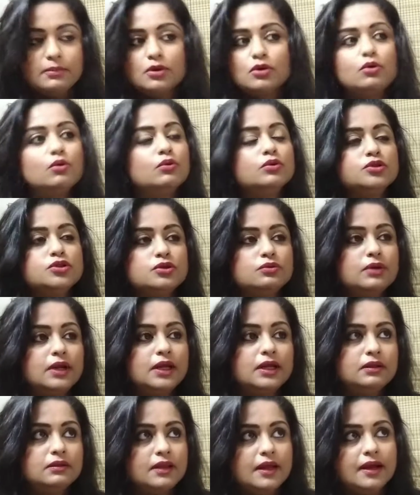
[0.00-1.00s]
ago
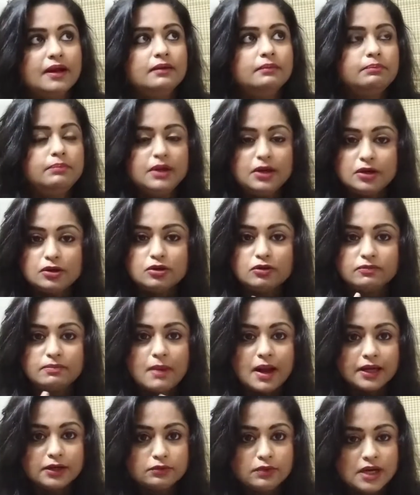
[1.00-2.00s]
during their period of
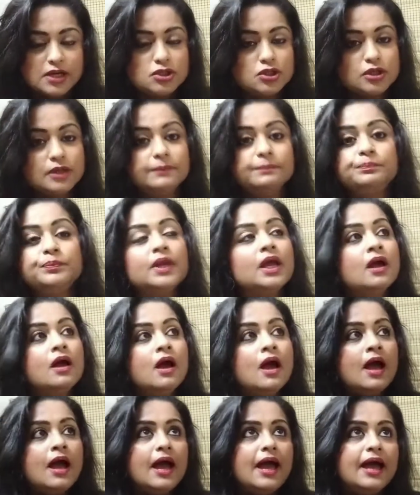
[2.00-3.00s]
migration.
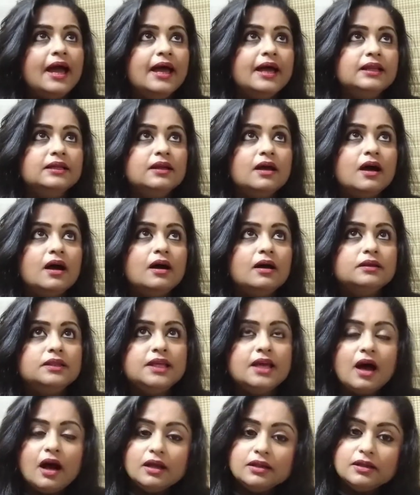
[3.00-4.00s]
And
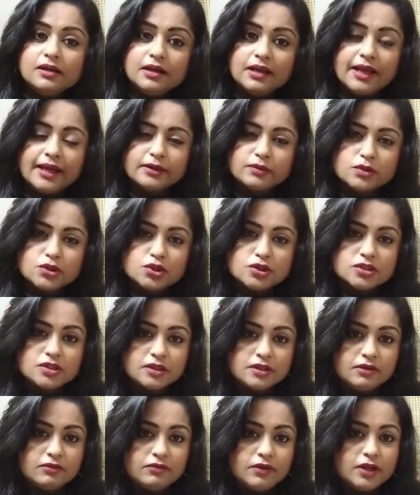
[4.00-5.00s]
the other languages
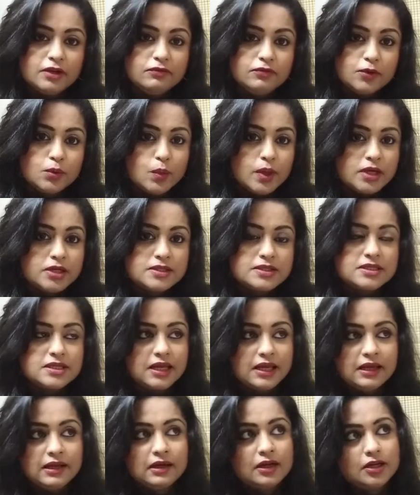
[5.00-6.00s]
that have influenced
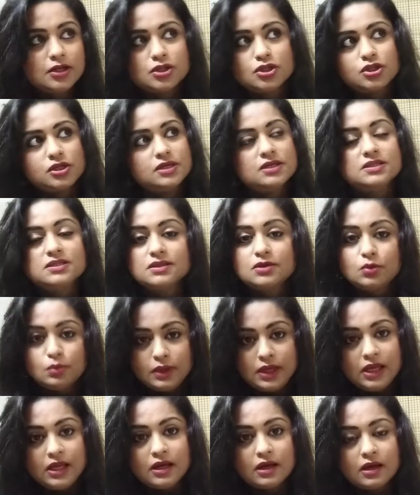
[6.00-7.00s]
English is
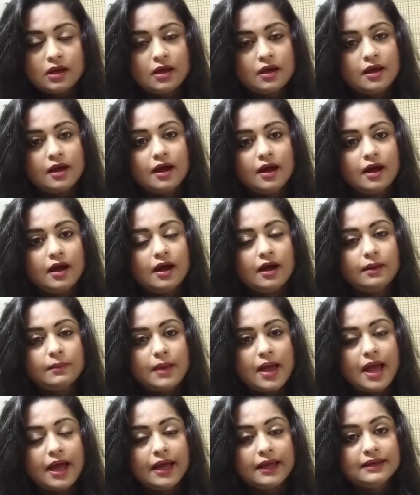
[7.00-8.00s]
Greek
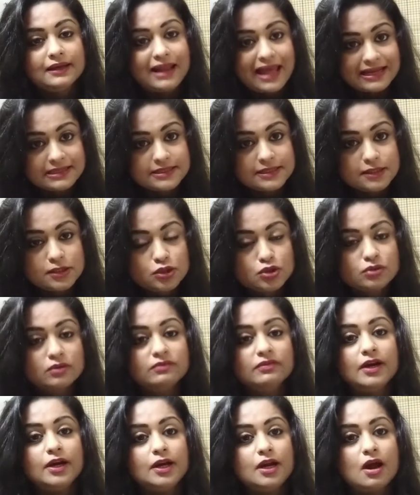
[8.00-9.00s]
and Latin to a
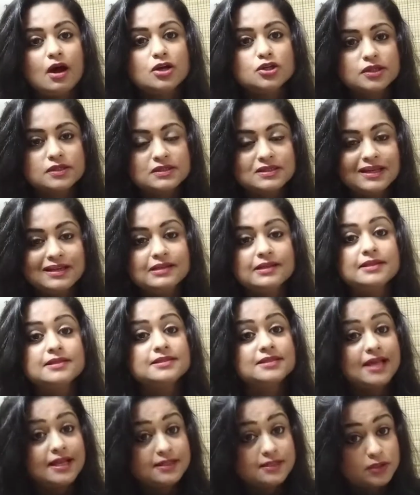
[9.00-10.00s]
very large extent,
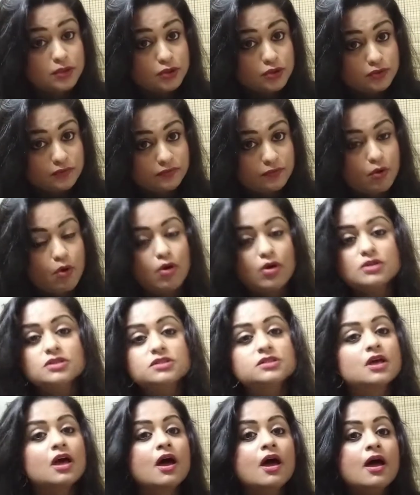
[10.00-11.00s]
and Sanskrit, of
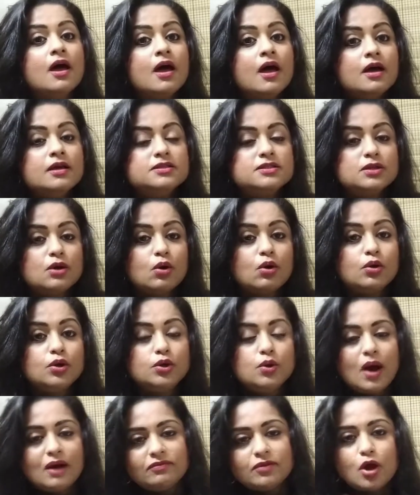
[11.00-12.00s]
course. So
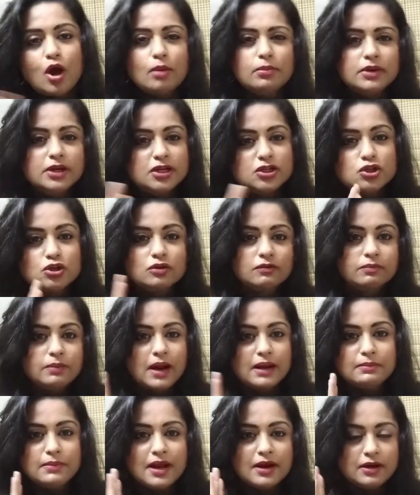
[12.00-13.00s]
you have a combination of
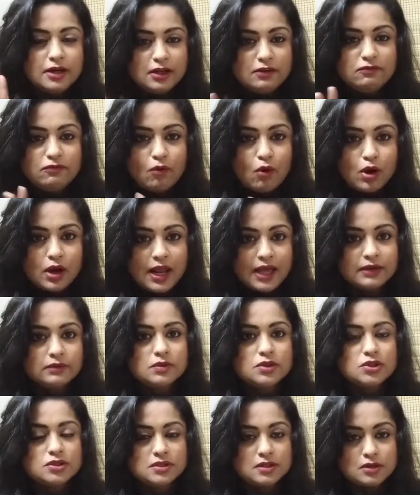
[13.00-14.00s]
primarily four
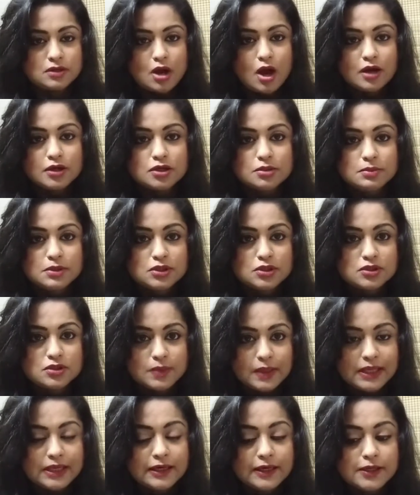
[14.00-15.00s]
languages that contributed to
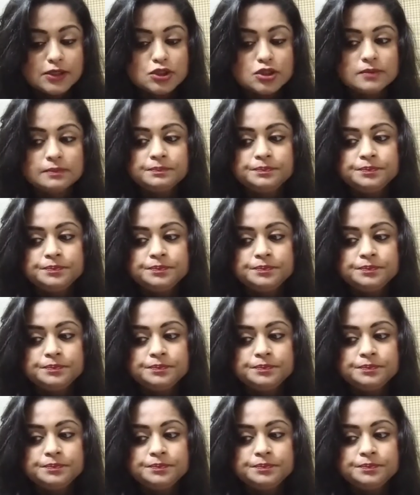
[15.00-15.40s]
English.